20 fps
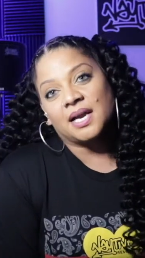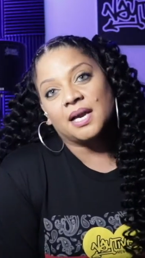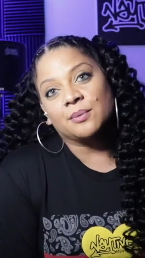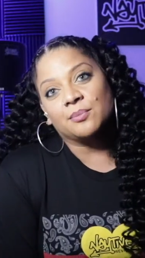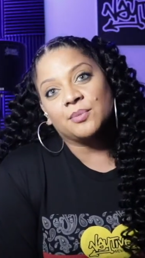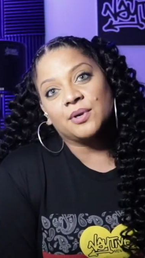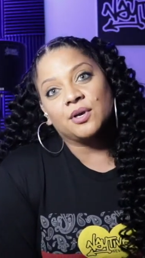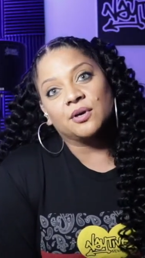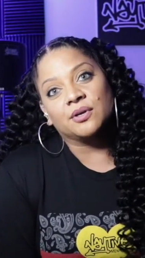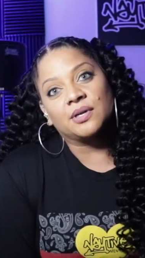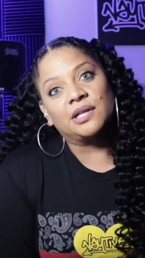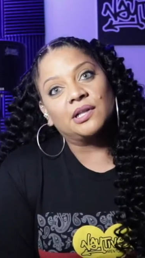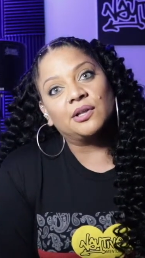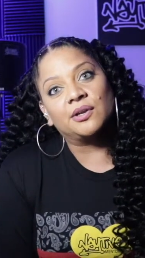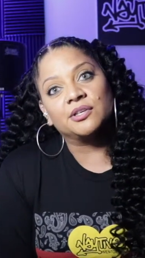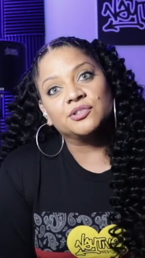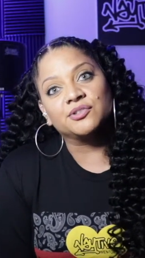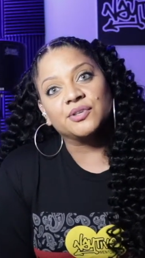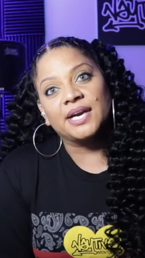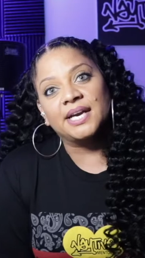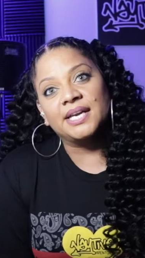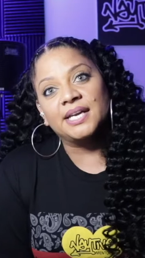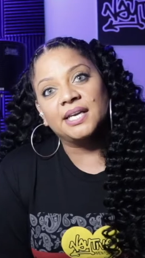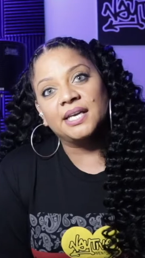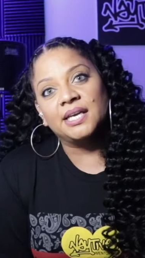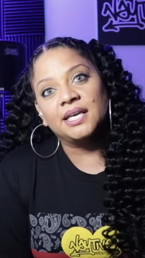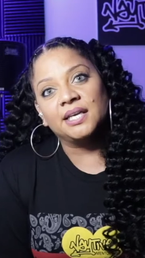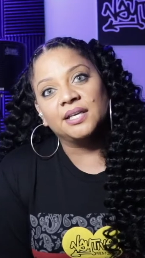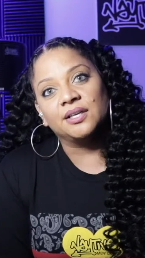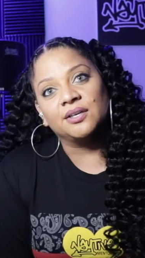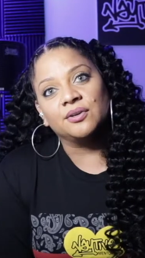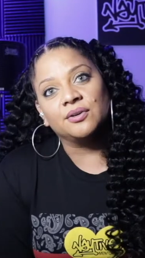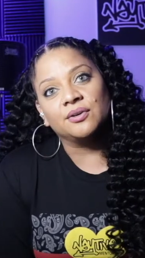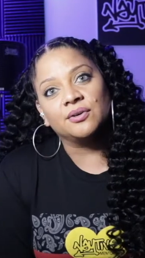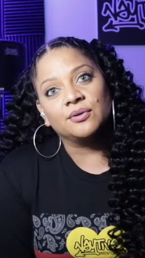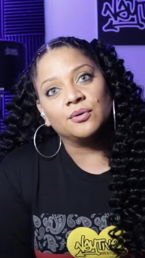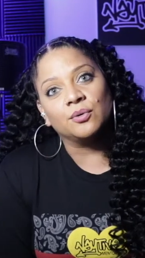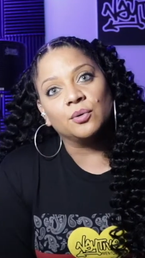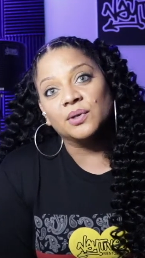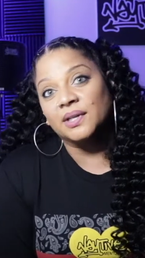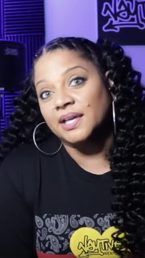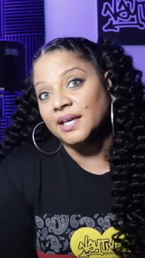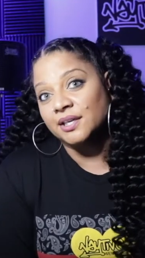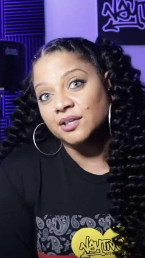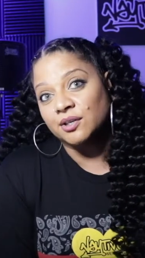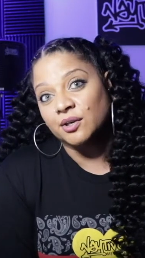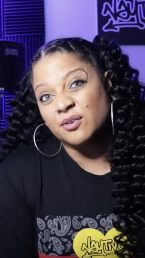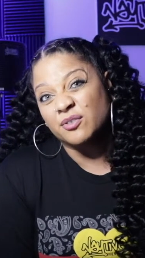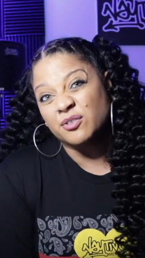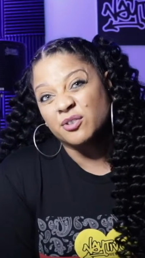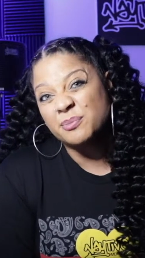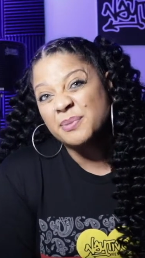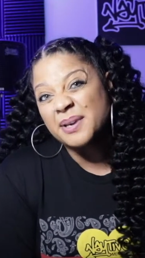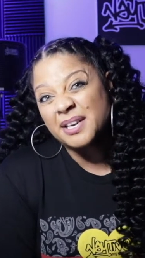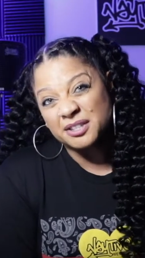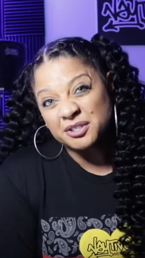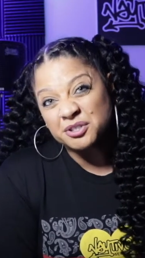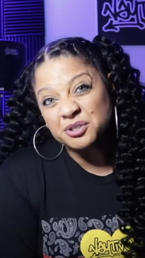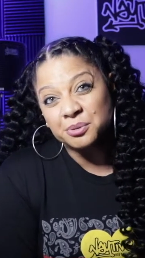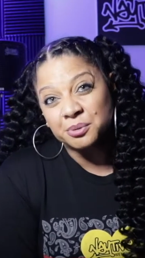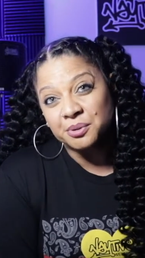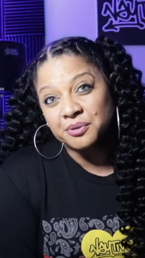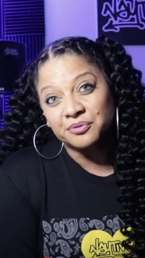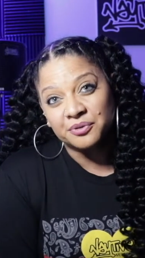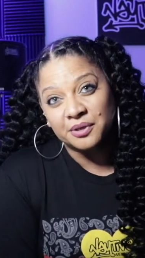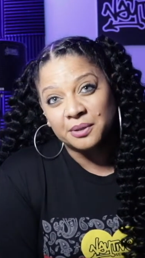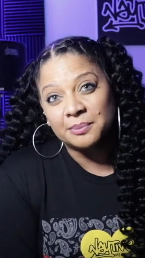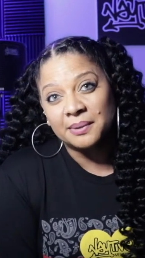we got a lot of training in Orlando for about 2 or 3